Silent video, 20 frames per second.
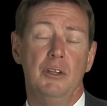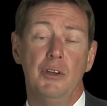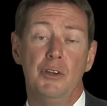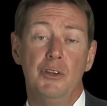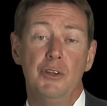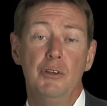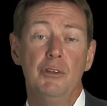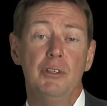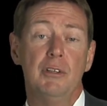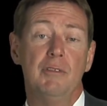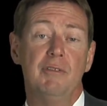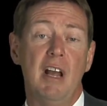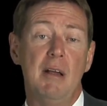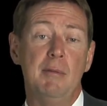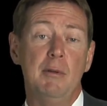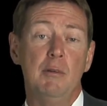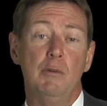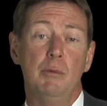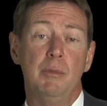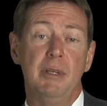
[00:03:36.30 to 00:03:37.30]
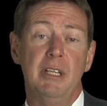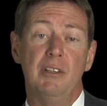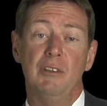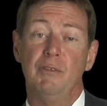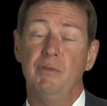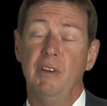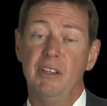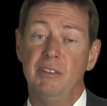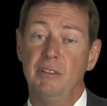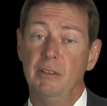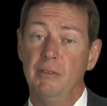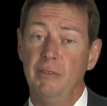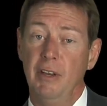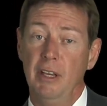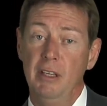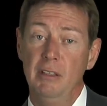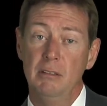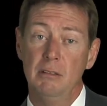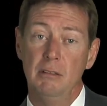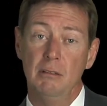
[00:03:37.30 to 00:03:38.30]
You and your family will meet us face to
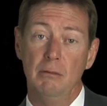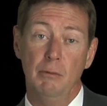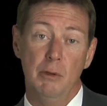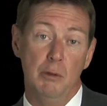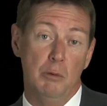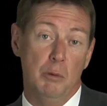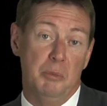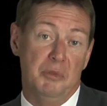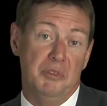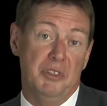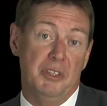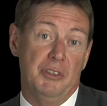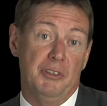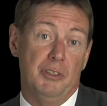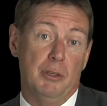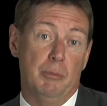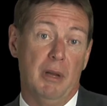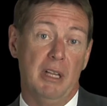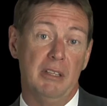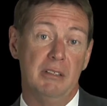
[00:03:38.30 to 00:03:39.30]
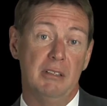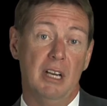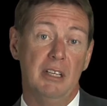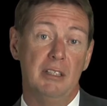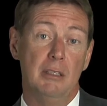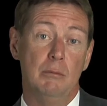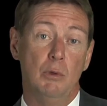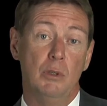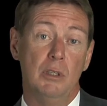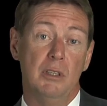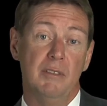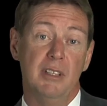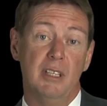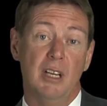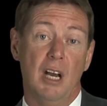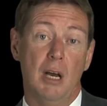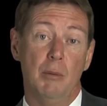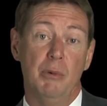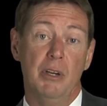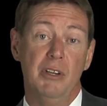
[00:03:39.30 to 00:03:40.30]
face. We will sit at your bedside the morning of the
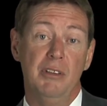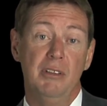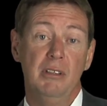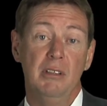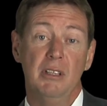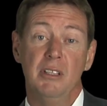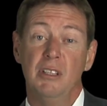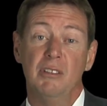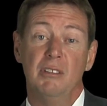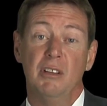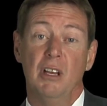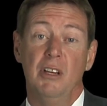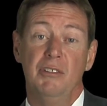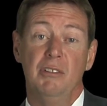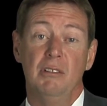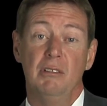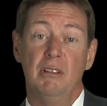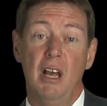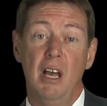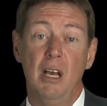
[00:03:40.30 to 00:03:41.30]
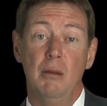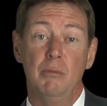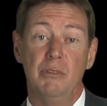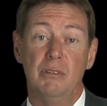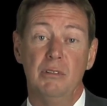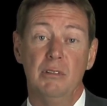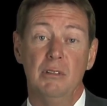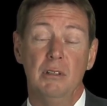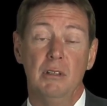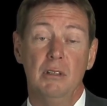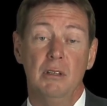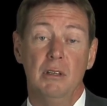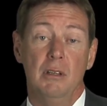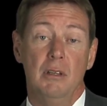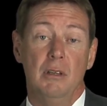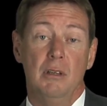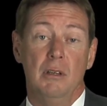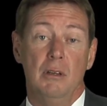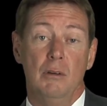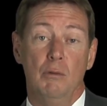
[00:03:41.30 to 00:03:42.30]
operation and discuss your labs.
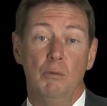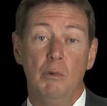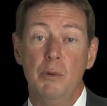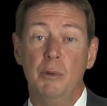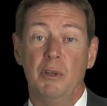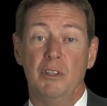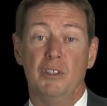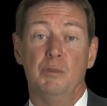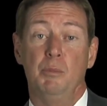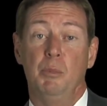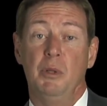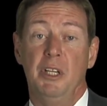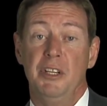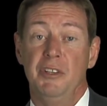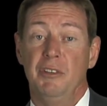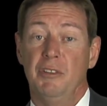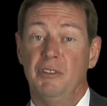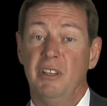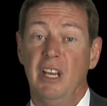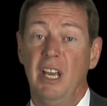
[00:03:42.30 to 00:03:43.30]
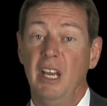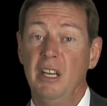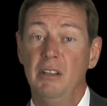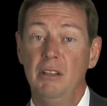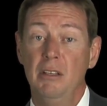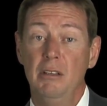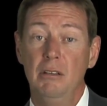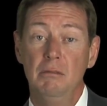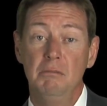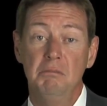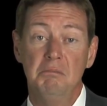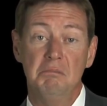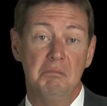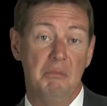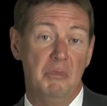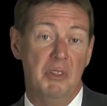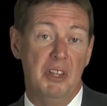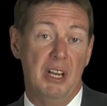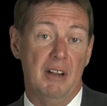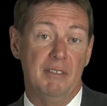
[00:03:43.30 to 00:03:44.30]
We will explain your scan to you.
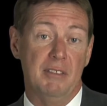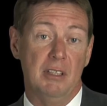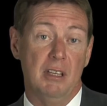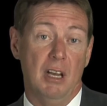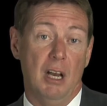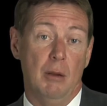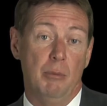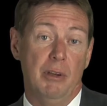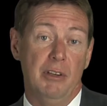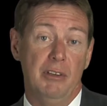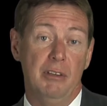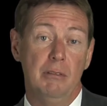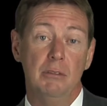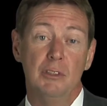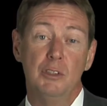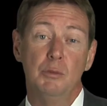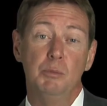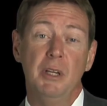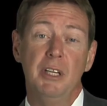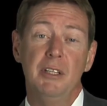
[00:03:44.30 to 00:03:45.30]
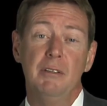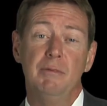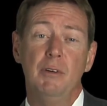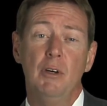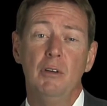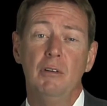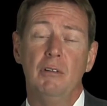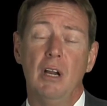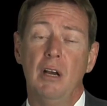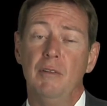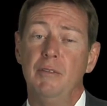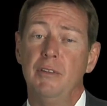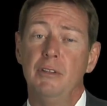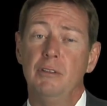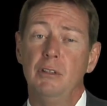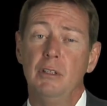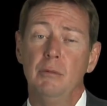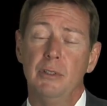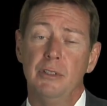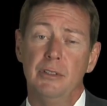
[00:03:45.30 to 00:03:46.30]
Then after the operation, we'll explain the photograph of the
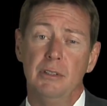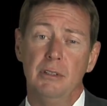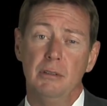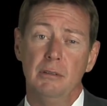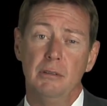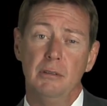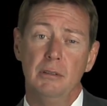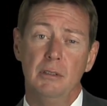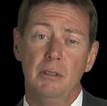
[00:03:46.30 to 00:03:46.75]
tumor to you.